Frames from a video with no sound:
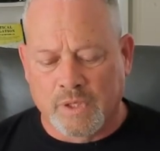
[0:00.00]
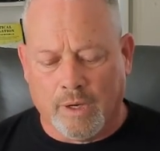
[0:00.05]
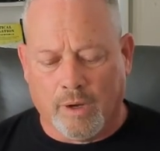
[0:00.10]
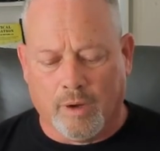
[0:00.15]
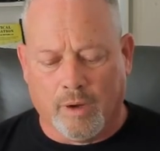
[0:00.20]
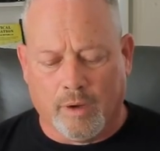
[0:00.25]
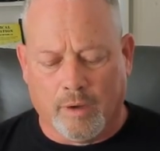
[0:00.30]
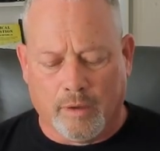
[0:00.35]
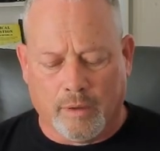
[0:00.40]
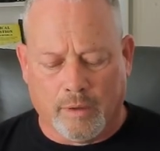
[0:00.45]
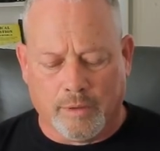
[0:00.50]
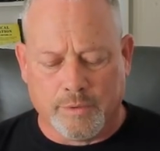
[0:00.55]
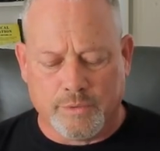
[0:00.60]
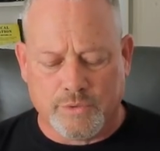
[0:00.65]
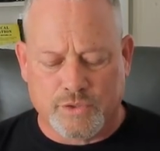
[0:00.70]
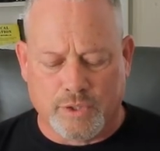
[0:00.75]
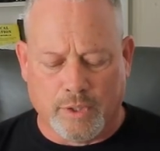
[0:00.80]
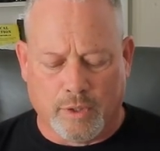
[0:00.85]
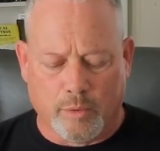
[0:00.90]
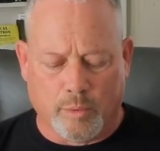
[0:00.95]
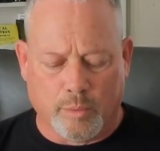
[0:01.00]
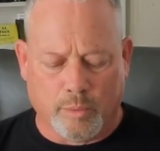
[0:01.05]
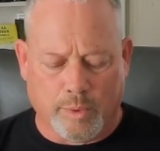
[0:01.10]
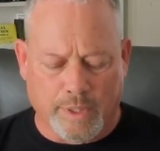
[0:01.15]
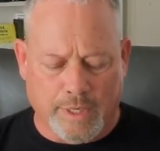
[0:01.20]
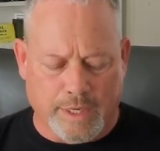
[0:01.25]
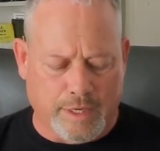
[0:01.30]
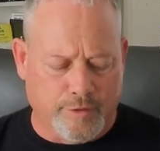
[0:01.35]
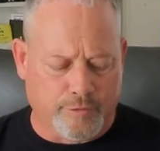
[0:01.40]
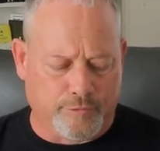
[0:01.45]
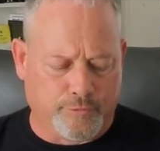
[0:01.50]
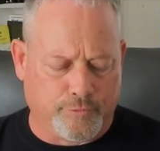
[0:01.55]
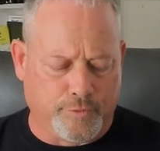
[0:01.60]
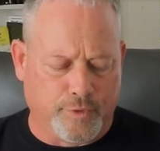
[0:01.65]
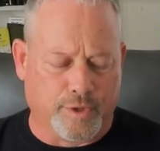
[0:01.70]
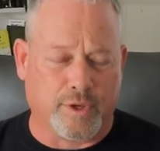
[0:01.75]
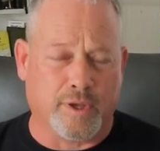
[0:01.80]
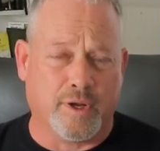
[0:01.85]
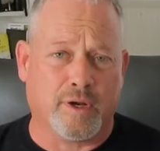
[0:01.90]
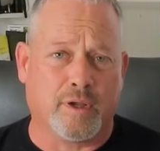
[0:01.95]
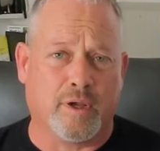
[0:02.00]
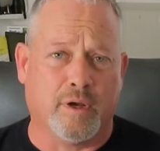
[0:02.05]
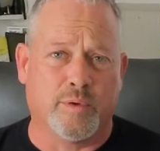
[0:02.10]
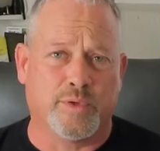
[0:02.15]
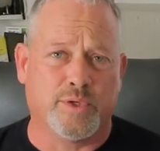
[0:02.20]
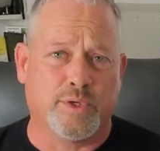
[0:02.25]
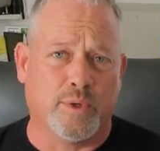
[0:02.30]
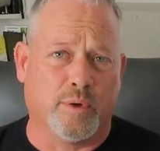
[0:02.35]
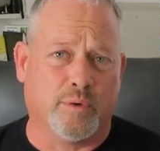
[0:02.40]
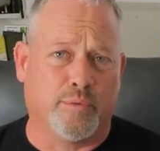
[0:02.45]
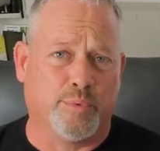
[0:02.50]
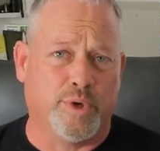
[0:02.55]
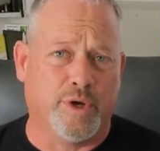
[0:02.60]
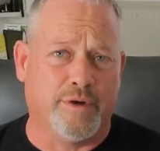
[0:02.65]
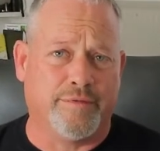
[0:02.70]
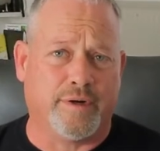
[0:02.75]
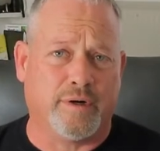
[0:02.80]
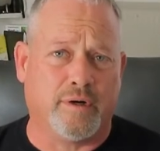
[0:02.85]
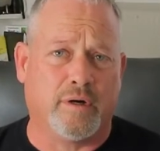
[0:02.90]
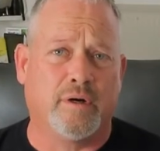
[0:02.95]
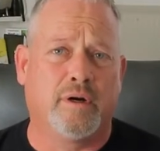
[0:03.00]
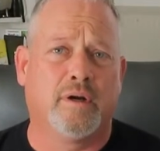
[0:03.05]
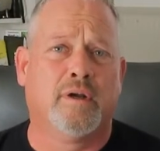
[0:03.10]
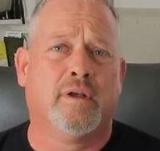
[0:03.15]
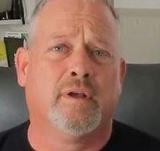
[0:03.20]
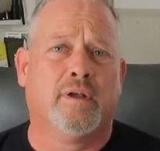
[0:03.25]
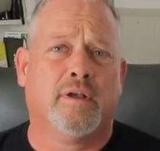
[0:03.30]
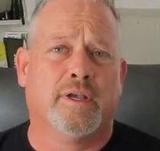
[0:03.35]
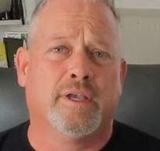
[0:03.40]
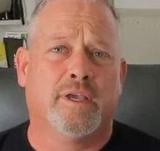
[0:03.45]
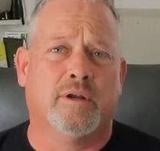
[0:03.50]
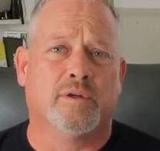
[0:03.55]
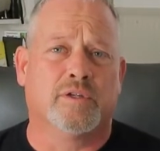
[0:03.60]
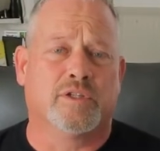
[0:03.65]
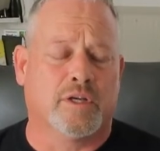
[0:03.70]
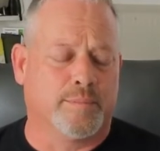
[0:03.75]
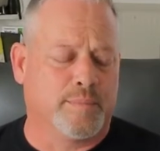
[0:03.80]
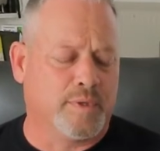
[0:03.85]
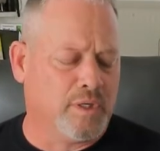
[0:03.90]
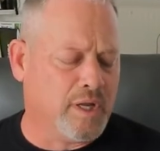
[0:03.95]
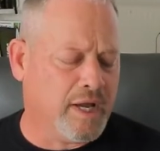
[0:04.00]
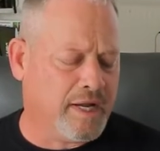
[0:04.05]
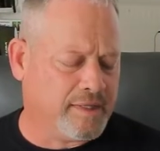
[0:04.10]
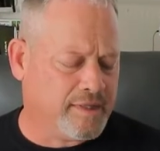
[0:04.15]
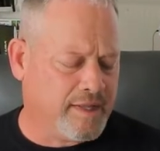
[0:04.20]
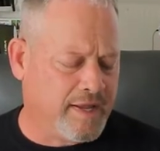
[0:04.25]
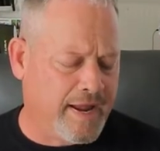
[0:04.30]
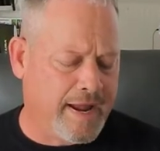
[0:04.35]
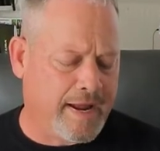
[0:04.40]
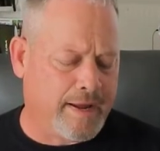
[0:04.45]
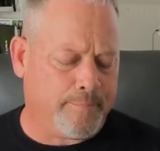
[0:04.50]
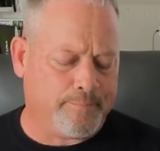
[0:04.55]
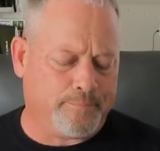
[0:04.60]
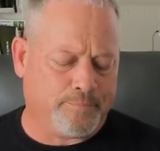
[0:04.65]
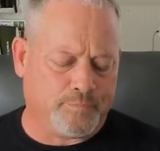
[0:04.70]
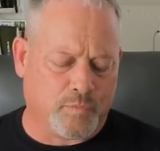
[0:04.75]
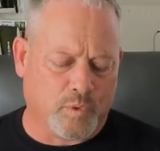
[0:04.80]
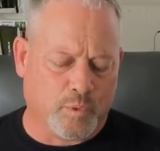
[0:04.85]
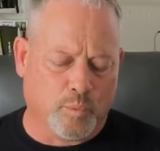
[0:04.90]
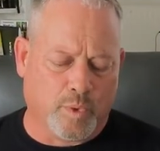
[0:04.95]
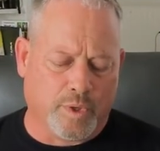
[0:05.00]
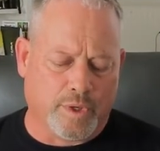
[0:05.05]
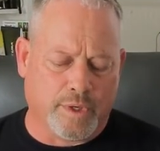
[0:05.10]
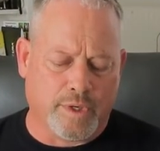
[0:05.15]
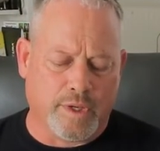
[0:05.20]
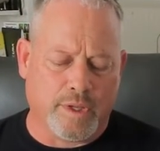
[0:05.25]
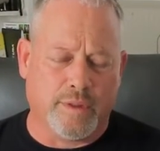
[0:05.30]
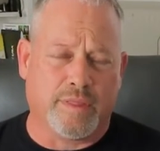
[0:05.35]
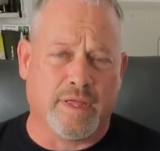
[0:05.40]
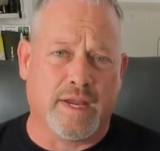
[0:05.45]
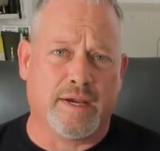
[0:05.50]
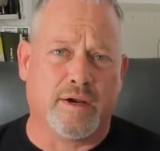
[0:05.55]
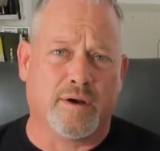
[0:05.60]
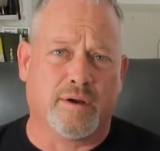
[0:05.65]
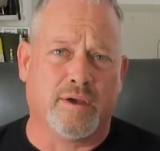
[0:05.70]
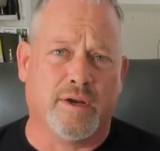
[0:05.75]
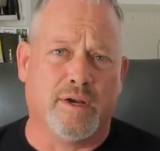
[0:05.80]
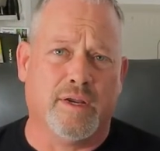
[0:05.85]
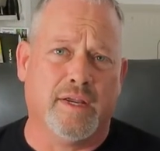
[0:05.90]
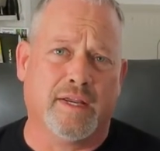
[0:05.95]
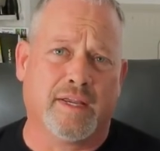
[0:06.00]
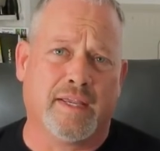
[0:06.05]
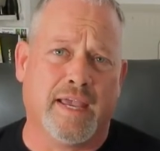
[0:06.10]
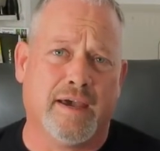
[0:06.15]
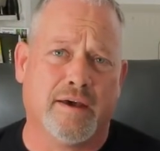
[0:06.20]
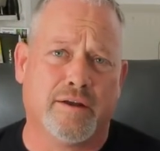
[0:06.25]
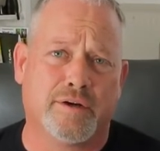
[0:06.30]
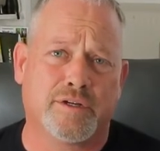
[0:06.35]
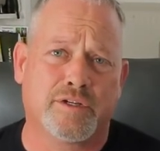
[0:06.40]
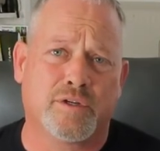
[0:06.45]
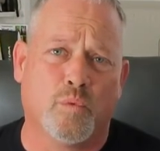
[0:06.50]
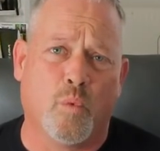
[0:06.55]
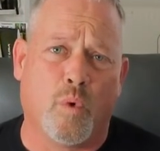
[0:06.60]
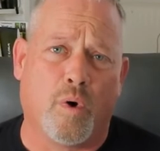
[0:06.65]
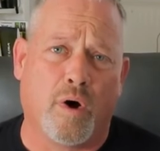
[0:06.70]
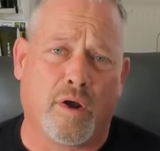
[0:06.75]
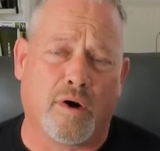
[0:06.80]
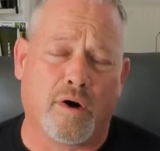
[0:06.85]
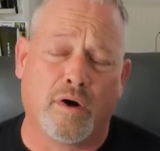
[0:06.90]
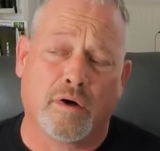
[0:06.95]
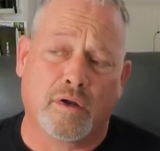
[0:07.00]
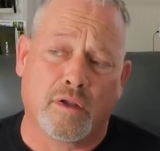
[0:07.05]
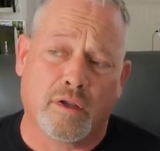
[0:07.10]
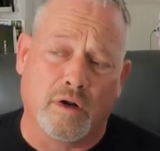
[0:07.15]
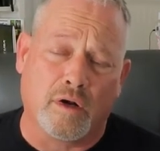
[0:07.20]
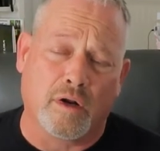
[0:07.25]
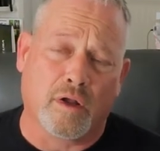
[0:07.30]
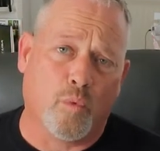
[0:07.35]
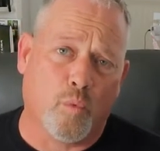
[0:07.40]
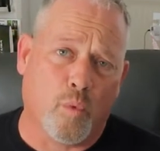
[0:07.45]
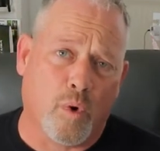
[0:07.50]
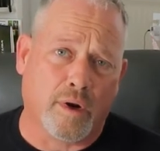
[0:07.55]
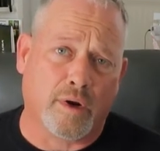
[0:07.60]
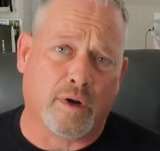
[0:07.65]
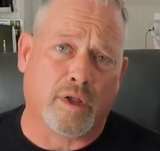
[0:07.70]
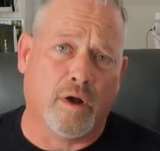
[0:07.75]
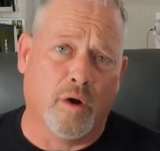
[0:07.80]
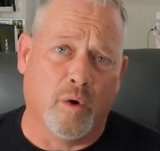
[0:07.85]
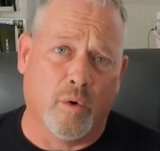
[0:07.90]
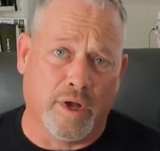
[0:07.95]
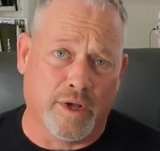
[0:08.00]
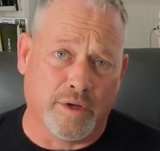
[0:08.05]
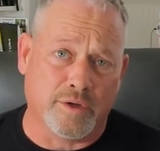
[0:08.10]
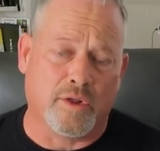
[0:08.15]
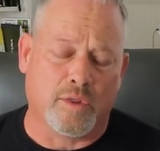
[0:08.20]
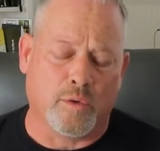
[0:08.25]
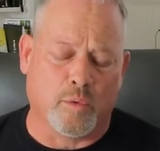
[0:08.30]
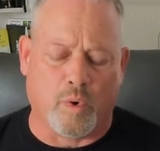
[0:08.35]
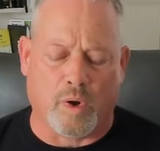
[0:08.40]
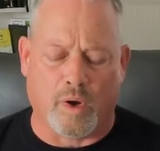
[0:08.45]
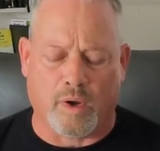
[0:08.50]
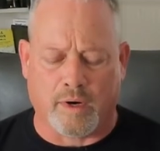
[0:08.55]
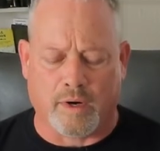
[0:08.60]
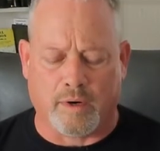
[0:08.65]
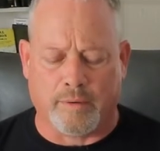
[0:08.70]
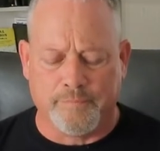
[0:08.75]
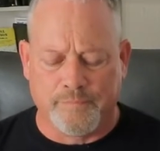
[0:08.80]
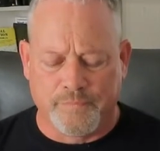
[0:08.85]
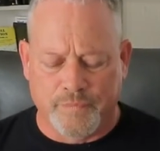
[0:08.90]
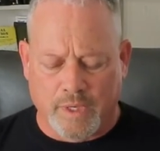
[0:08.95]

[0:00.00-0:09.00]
So if you're going to go to a river, you know, something like that, where you think you're going to encounter some water and going to want to go under the water,